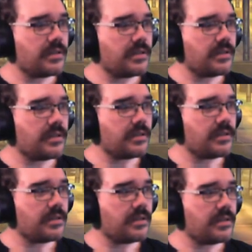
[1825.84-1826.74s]

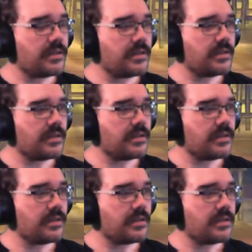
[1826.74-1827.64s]

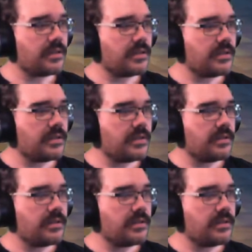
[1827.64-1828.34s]
Nobody speaks.